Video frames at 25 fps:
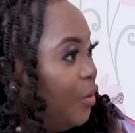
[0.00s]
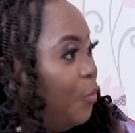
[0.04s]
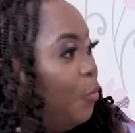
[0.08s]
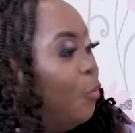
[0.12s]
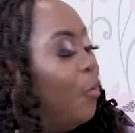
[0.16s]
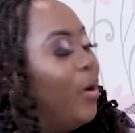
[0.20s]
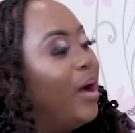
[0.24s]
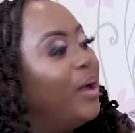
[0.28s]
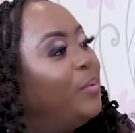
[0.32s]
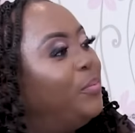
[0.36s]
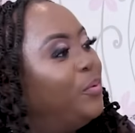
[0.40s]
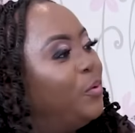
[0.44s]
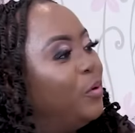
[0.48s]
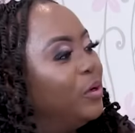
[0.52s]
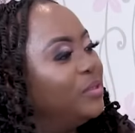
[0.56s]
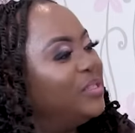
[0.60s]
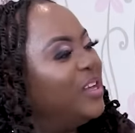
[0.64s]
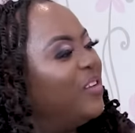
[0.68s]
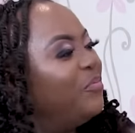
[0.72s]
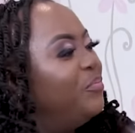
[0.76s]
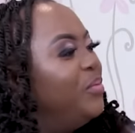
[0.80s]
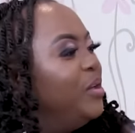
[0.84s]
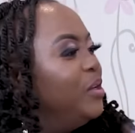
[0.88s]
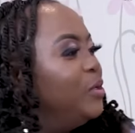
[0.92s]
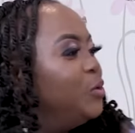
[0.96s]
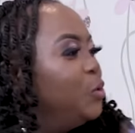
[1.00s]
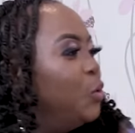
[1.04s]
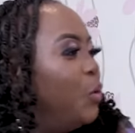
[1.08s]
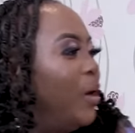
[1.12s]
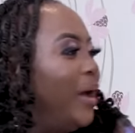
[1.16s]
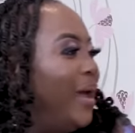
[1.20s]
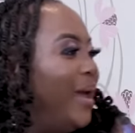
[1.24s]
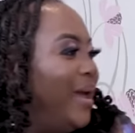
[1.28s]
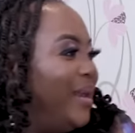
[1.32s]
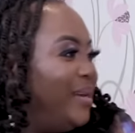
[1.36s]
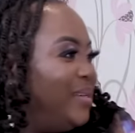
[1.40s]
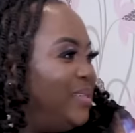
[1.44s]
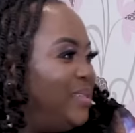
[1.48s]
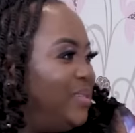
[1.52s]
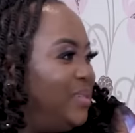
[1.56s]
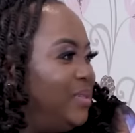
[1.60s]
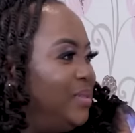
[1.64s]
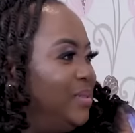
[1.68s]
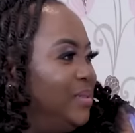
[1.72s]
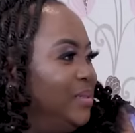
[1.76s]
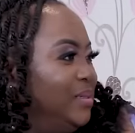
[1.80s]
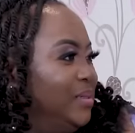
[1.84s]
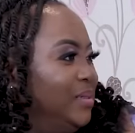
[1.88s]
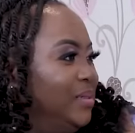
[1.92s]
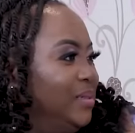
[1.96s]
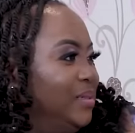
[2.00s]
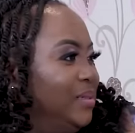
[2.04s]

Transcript: Why? Because I've been so hurt.